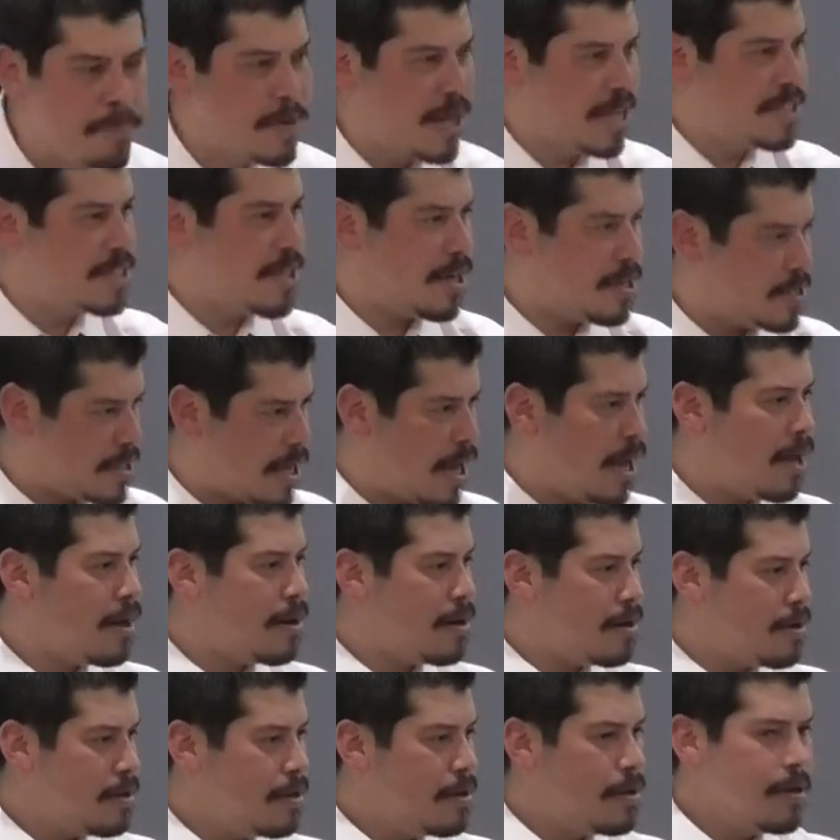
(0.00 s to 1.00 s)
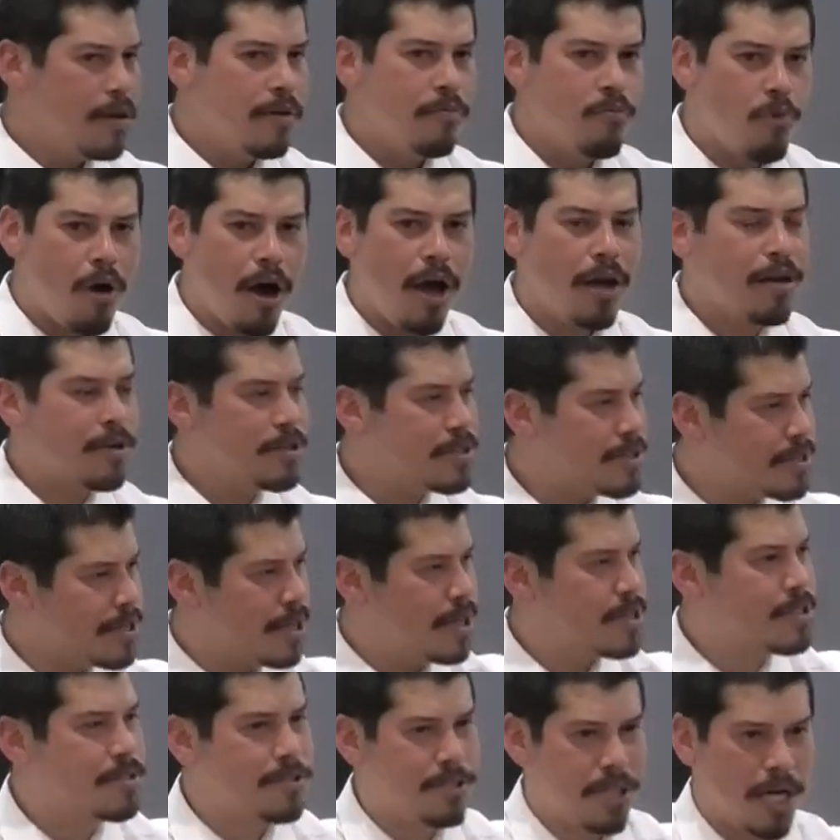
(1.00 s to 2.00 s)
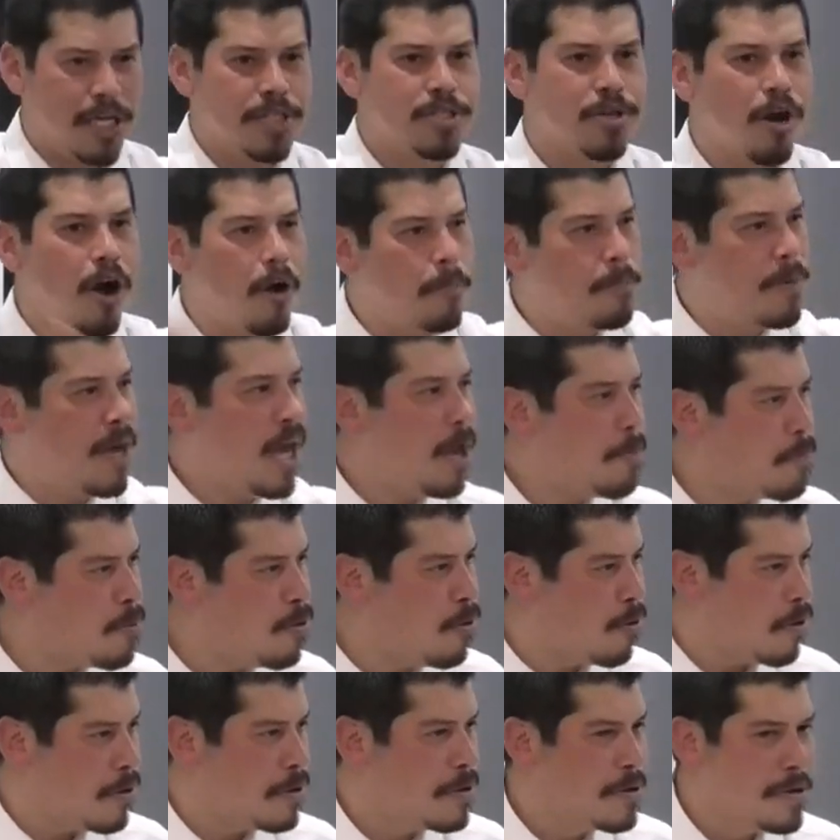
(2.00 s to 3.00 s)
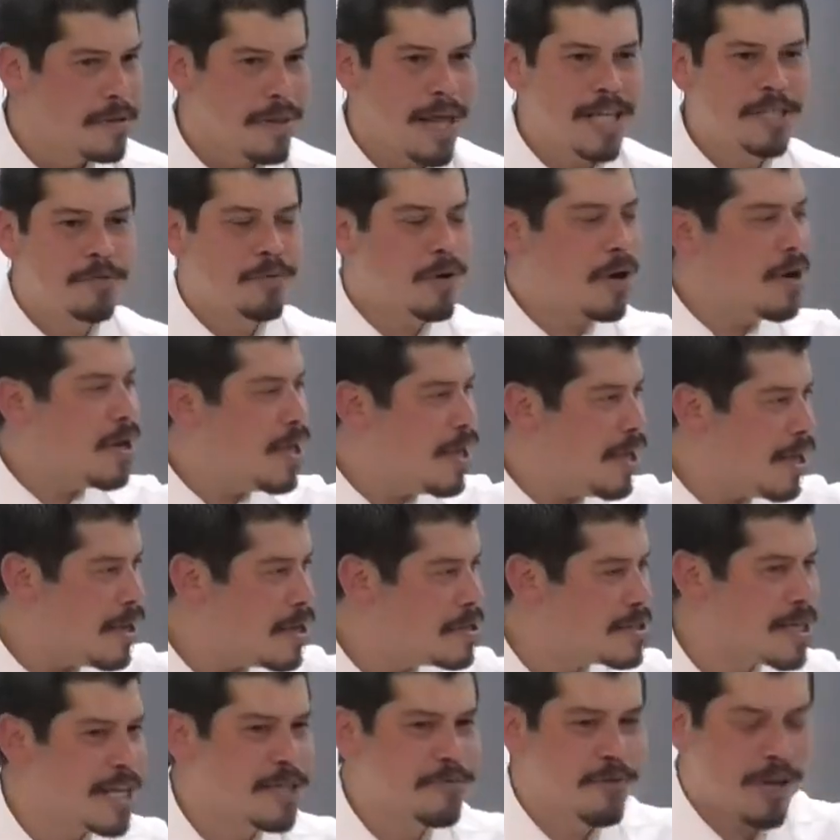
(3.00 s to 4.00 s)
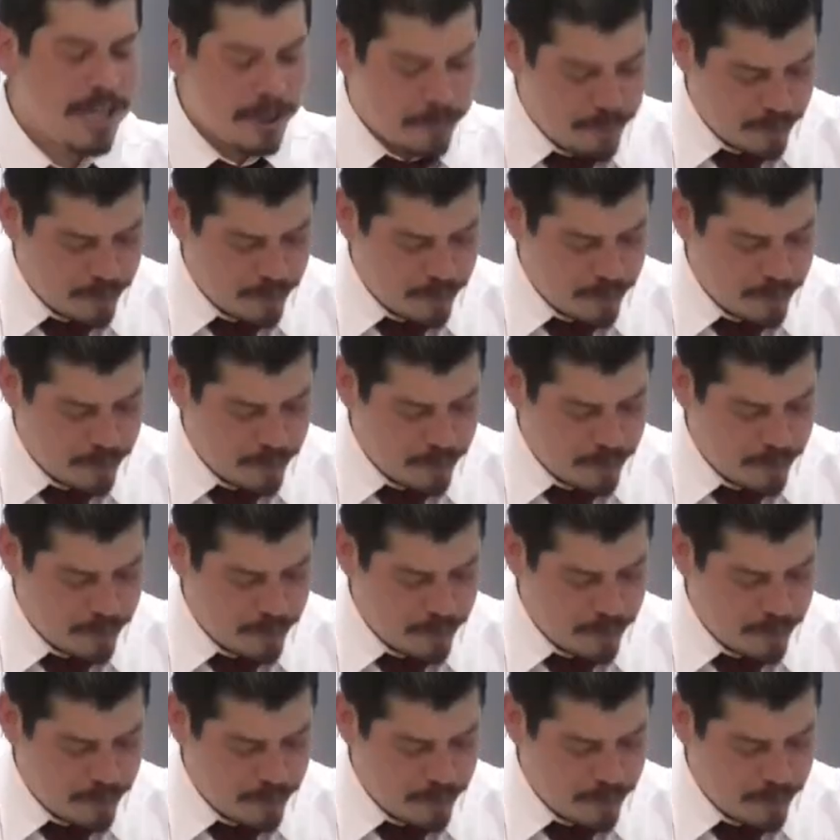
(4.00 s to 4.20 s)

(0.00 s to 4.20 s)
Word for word: place that he's at. Why? Because it's Gentile people. That's where he is, that's where he's